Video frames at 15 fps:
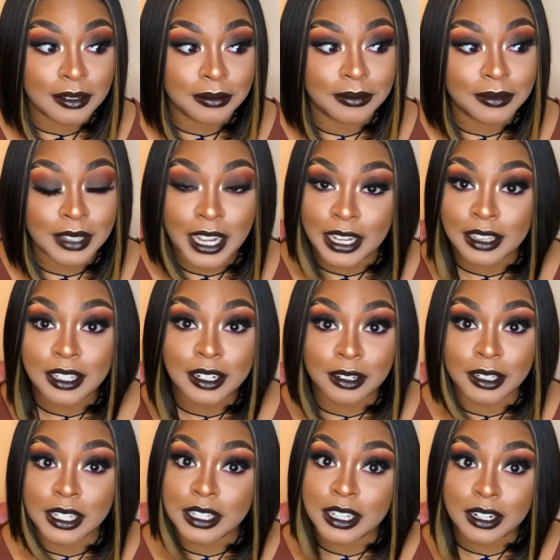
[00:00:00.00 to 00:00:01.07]
Like
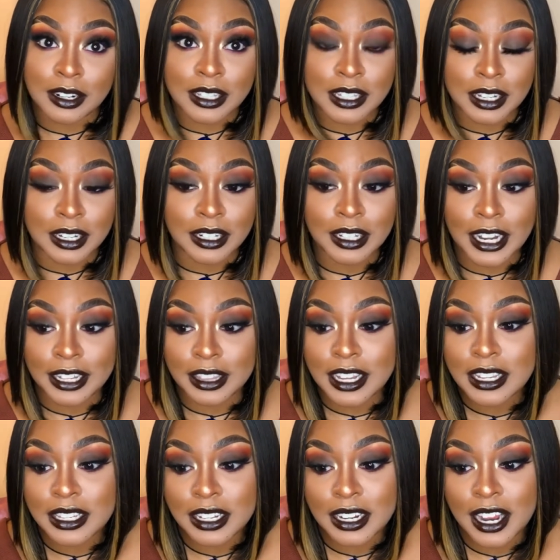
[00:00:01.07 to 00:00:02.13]
literally 10 on 10. Like, they
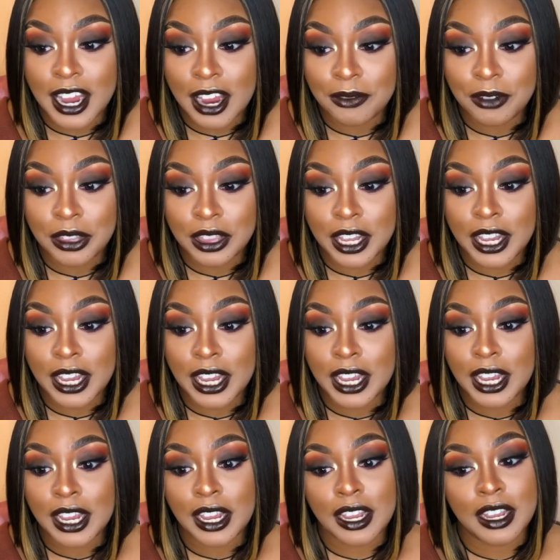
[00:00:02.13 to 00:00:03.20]
did
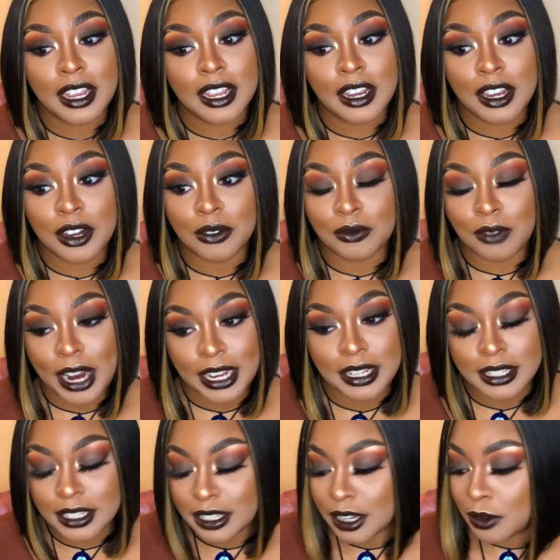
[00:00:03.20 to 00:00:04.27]
everything
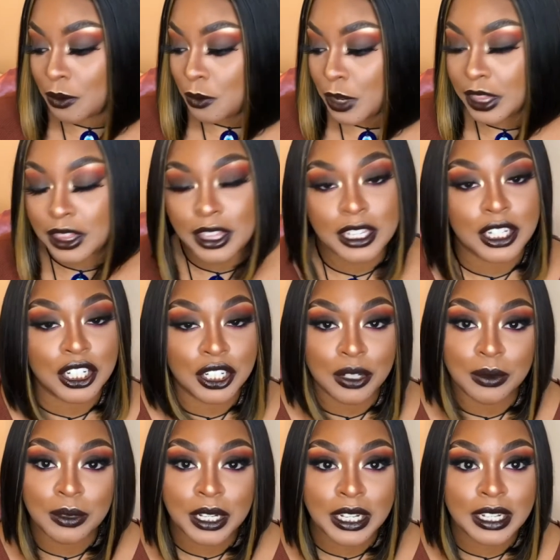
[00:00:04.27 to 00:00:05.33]
right with this
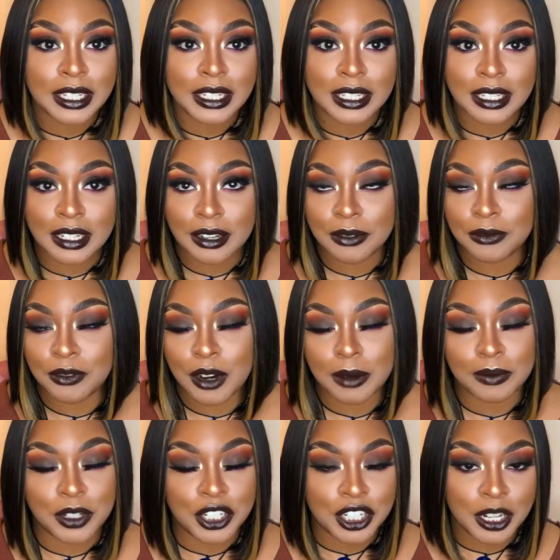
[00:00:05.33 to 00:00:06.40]
unit,
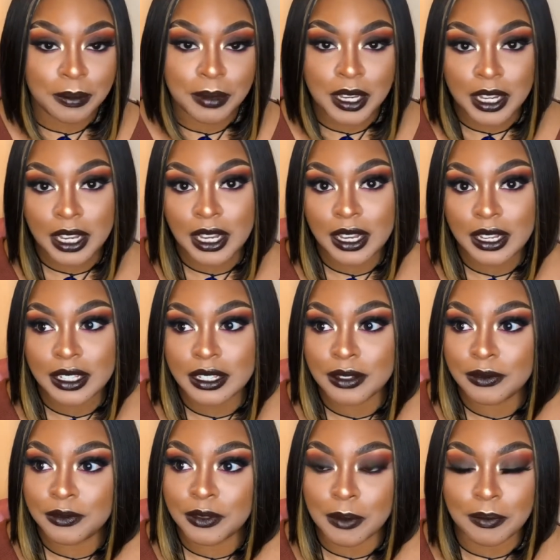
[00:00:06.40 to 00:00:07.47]
from shipping it,
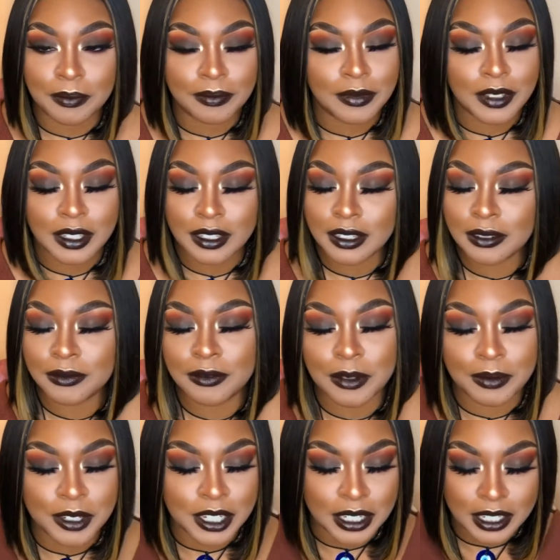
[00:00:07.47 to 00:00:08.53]
from
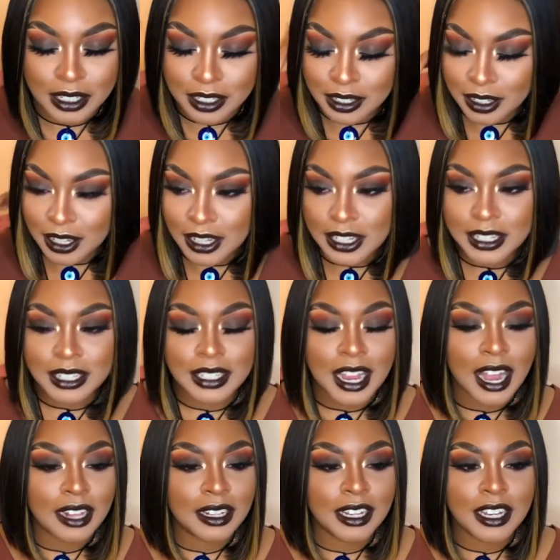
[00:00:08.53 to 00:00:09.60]
just
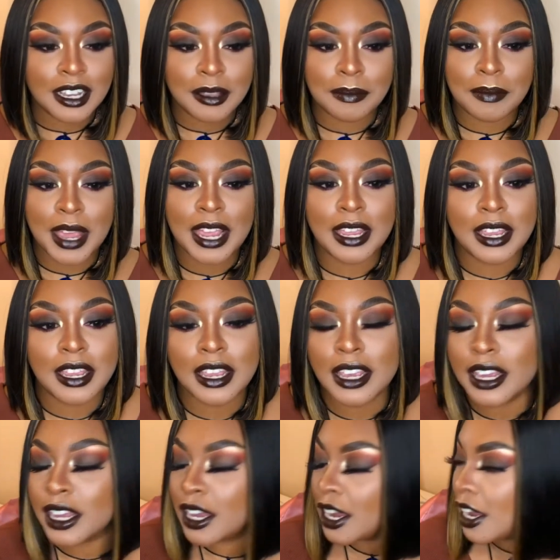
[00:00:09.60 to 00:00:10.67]
styling it, making
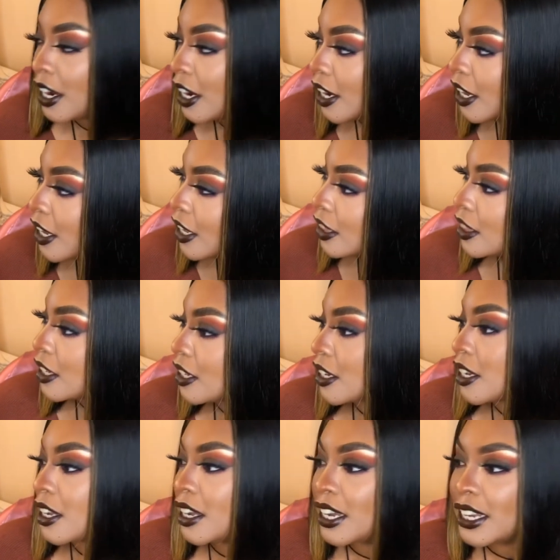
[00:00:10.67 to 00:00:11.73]
it, cutting it. The
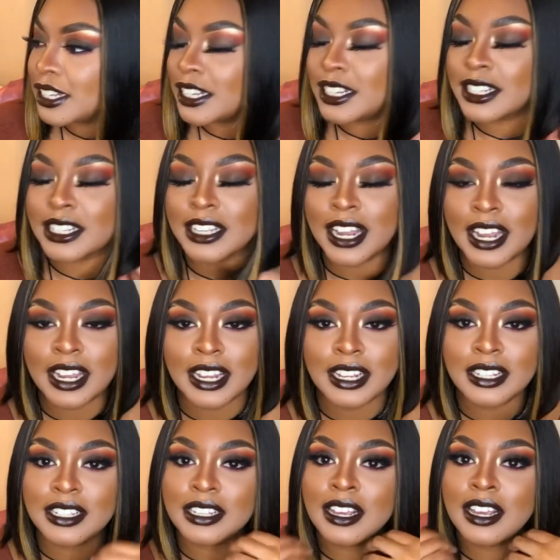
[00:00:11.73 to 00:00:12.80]
cut is
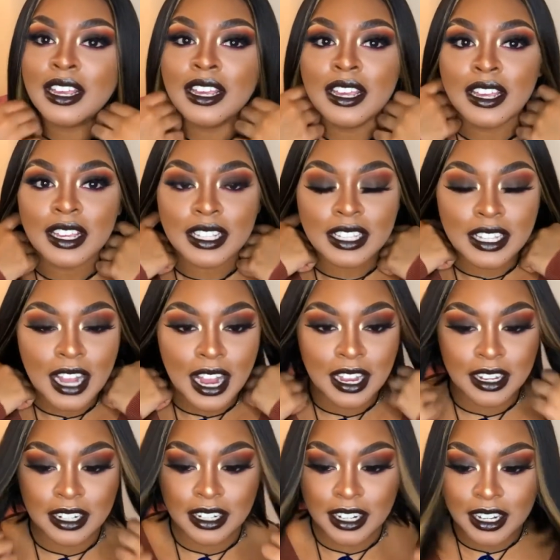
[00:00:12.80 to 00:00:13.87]
nice. It's not
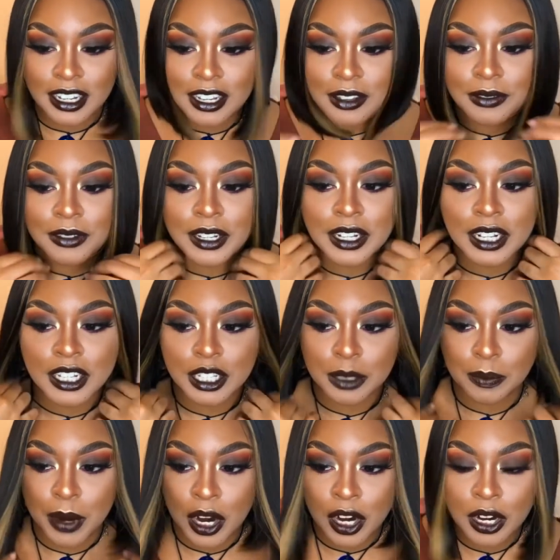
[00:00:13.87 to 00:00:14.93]
uneven. It's
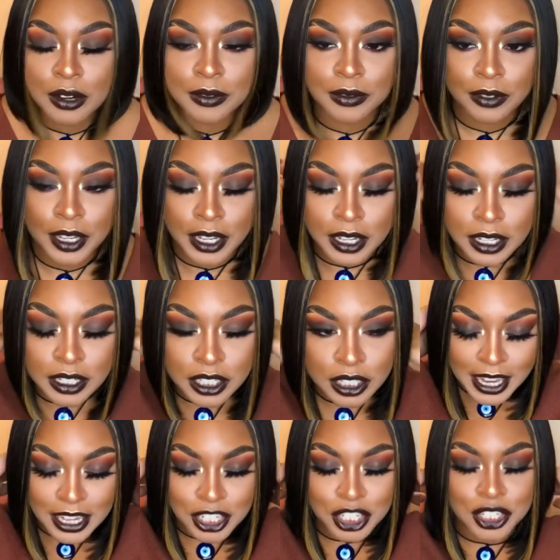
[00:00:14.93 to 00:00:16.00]
perfect.
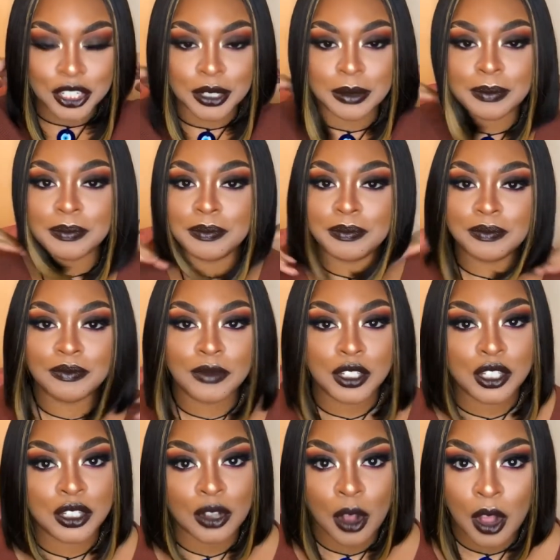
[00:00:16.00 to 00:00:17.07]
Texture,
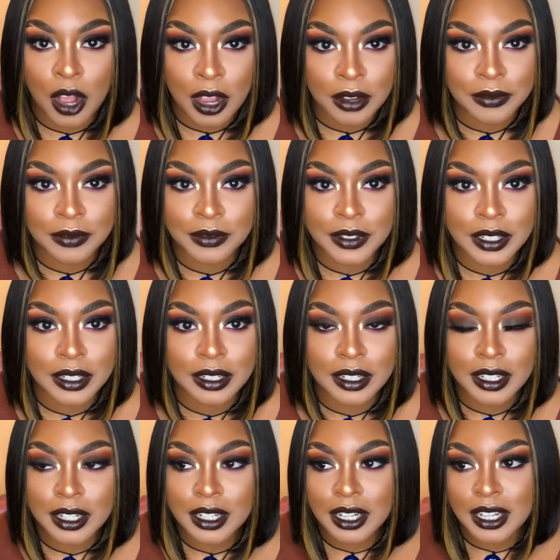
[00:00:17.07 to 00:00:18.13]
soft,
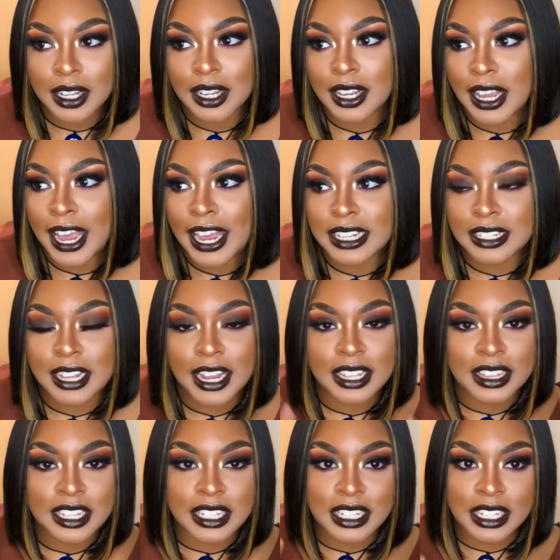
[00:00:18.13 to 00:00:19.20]
has like
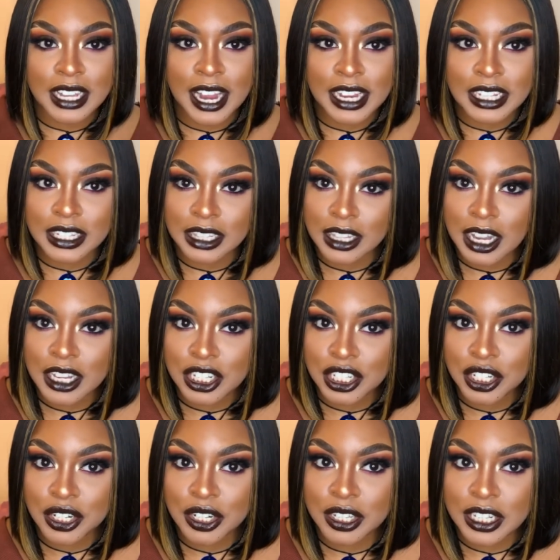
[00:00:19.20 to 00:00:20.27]
this nice
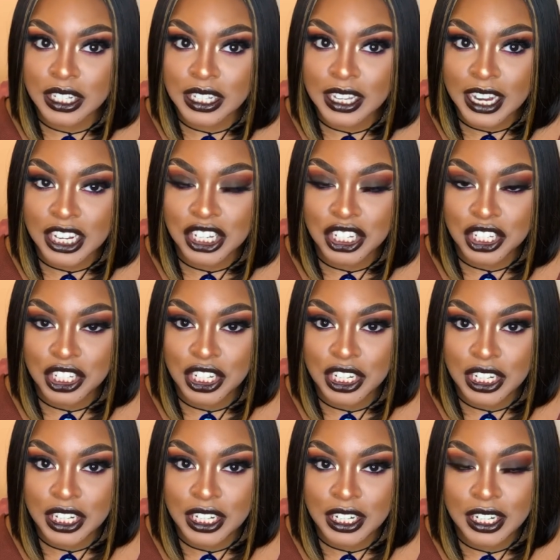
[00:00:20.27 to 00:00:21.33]
luster, this nice
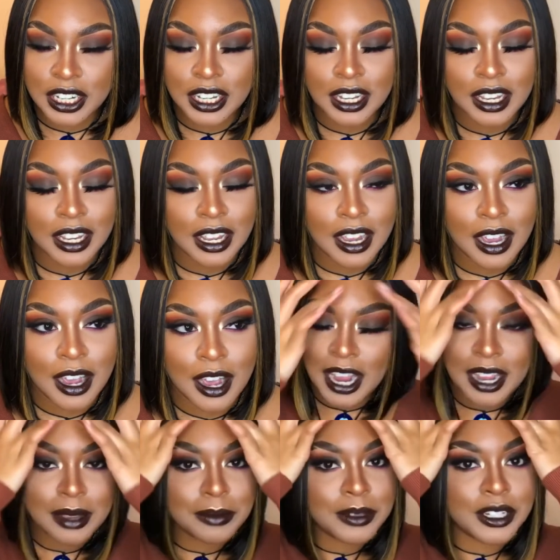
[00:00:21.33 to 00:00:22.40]
sheen.
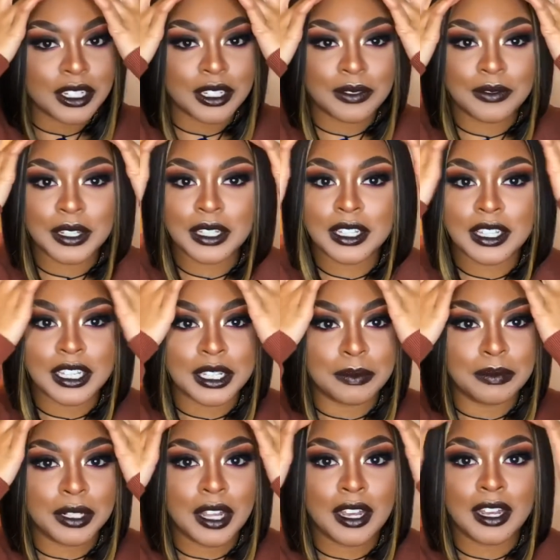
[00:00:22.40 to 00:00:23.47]
I'm just feeling this
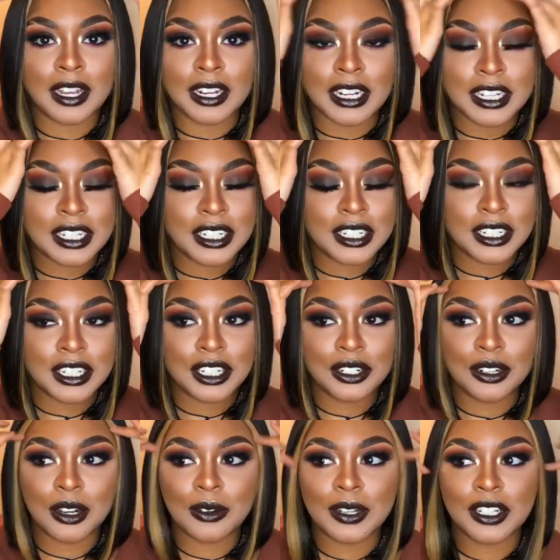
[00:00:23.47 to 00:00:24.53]
blonde. It's just, you
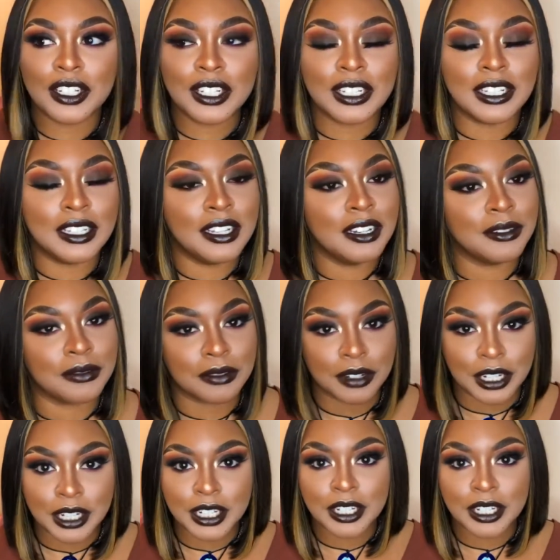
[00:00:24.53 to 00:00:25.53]
know, it's just different.